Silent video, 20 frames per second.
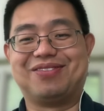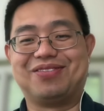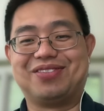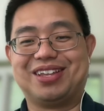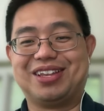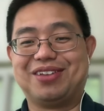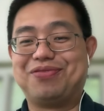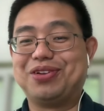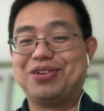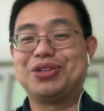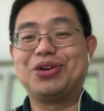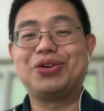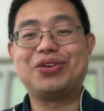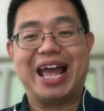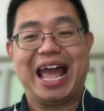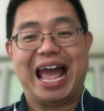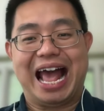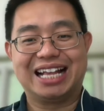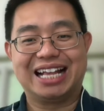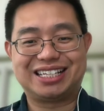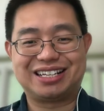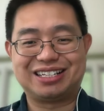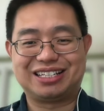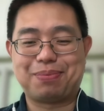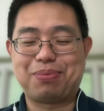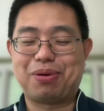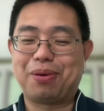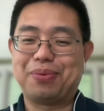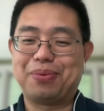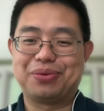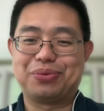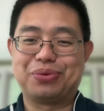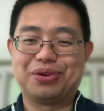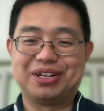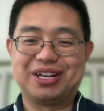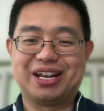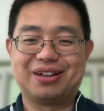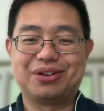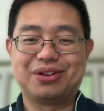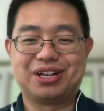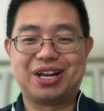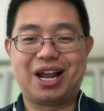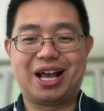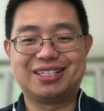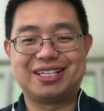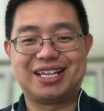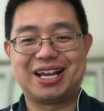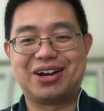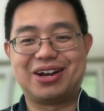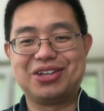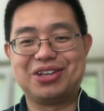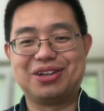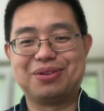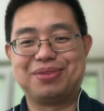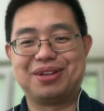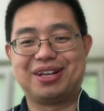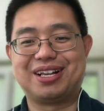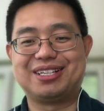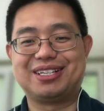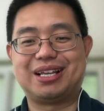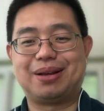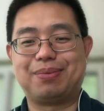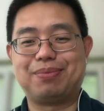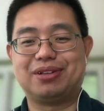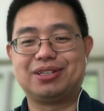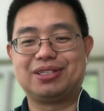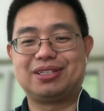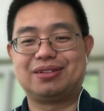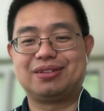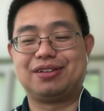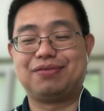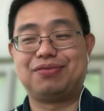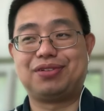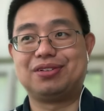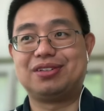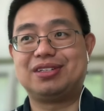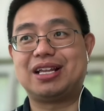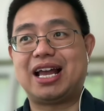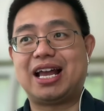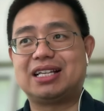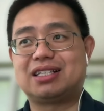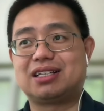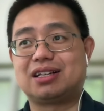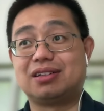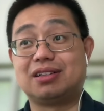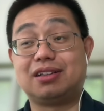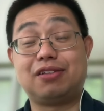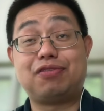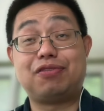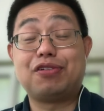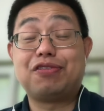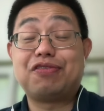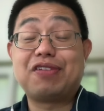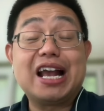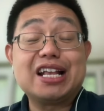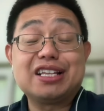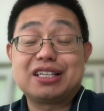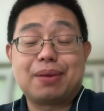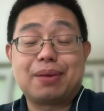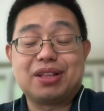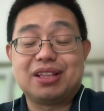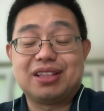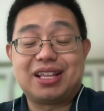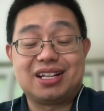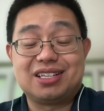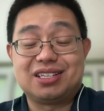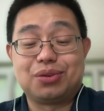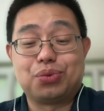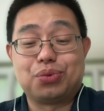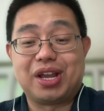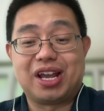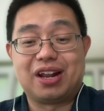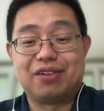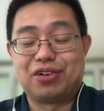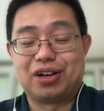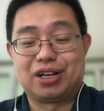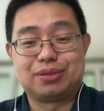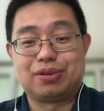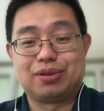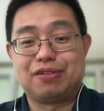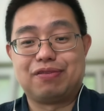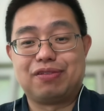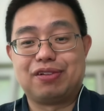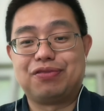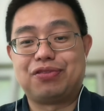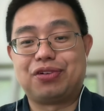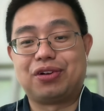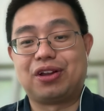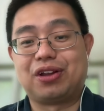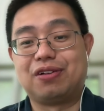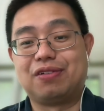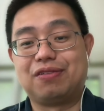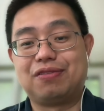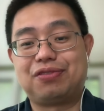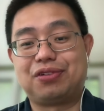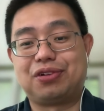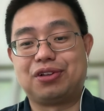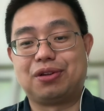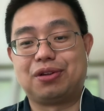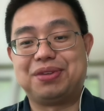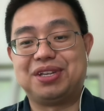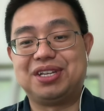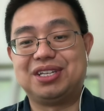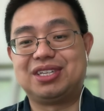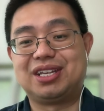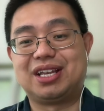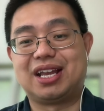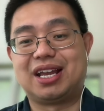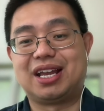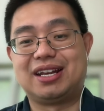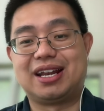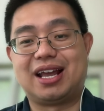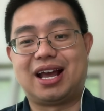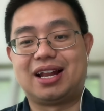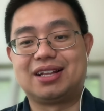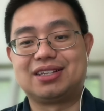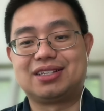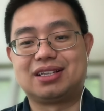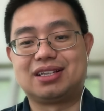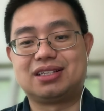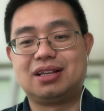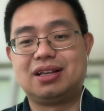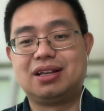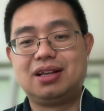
If you don't ask, they probably will not tell you, because if you find something that is weird, for example, even from your PCA analysis,